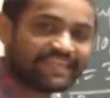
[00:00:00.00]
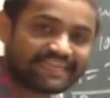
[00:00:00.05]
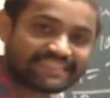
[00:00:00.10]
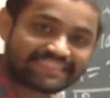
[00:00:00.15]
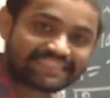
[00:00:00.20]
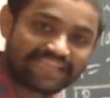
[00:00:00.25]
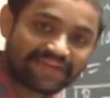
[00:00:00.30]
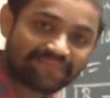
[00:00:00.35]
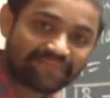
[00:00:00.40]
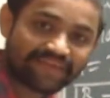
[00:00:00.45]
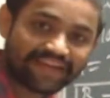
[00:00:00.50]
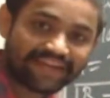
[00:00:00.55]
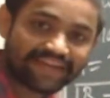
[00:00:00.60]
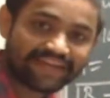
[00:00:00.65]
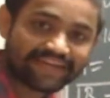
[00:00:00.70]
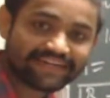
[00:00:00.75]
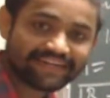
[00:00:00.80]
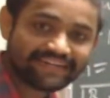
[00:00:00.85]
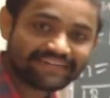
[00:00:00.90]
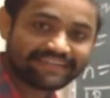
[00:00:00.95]
LCM
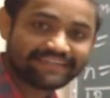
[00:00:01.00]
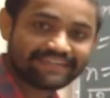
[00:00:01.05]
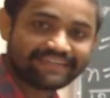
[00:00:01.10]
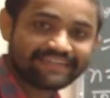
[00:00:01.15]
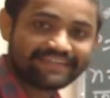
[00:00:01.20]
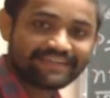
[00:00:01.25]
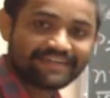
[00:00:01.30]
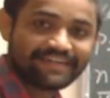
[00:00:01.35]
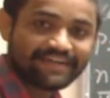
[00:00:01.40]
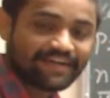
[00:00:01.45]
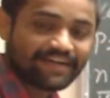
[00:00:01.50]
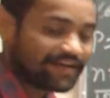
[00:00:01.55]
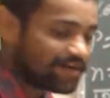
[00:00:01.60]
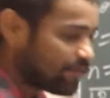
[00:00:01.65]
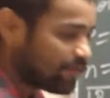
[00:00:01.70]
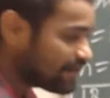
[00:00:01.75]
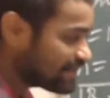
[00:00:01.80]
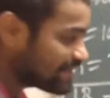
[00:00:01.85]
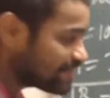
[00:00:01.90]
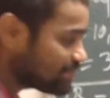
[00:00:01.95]
here.
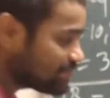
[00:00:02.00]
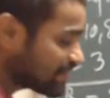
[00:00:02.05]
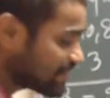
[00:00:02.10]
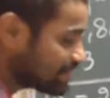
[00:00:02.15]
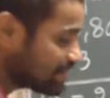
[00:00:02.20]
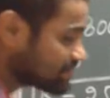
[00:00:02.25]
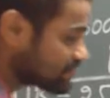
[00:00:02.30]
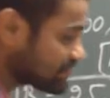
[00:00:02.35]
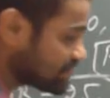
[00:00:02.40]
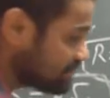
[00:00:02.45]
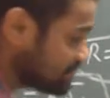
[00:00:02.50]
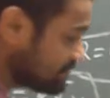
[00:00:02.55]
What it becomes?